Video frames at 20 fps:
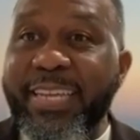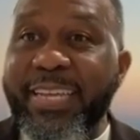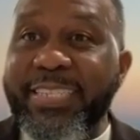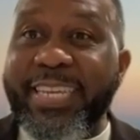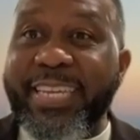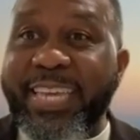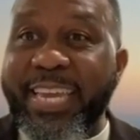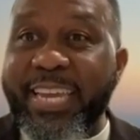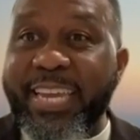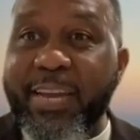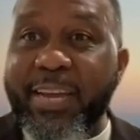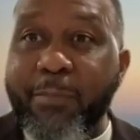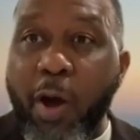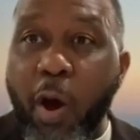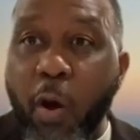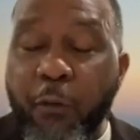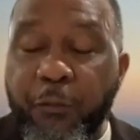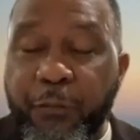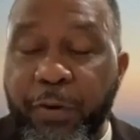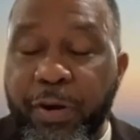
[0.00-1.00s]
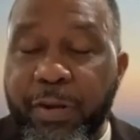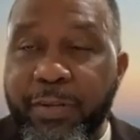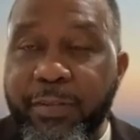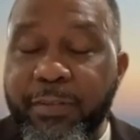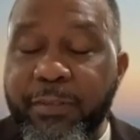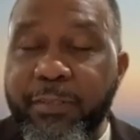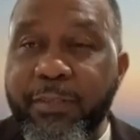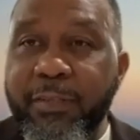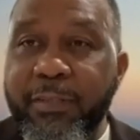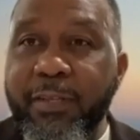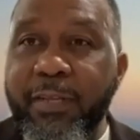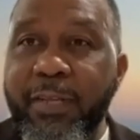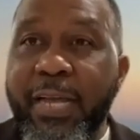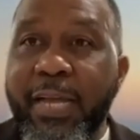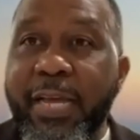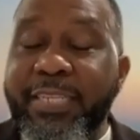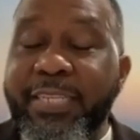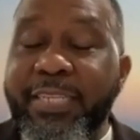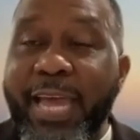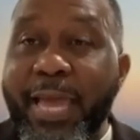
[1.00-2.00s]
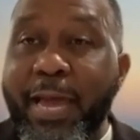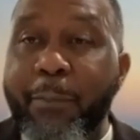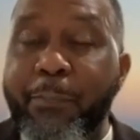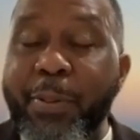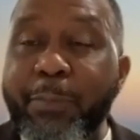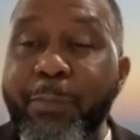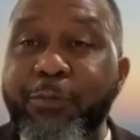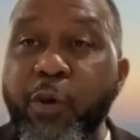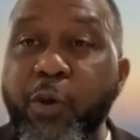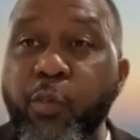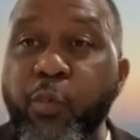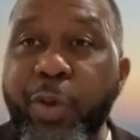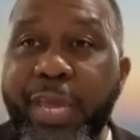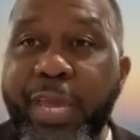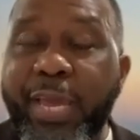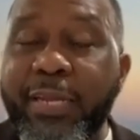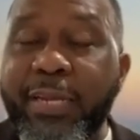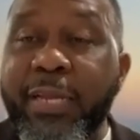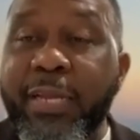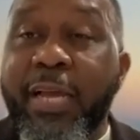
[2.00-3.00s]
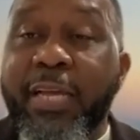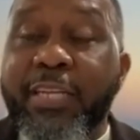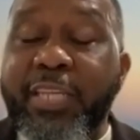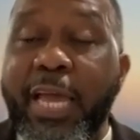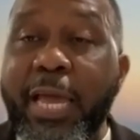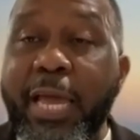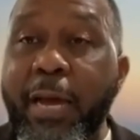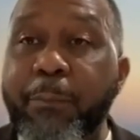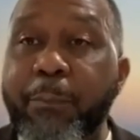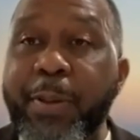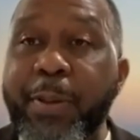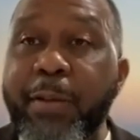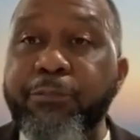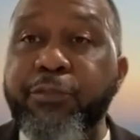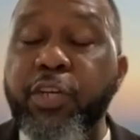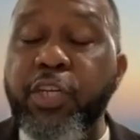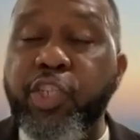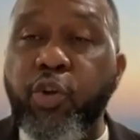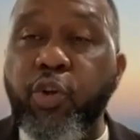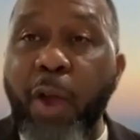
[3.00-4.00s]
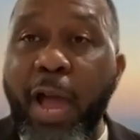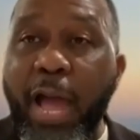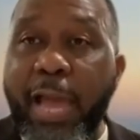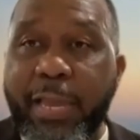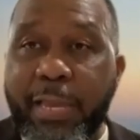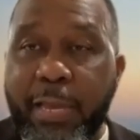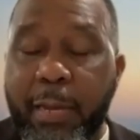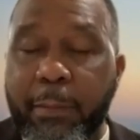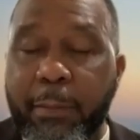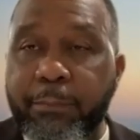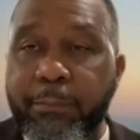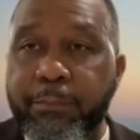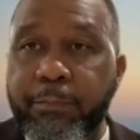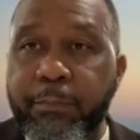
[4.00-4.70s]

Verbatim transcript: to get him over, to help him to win, to help him to triumph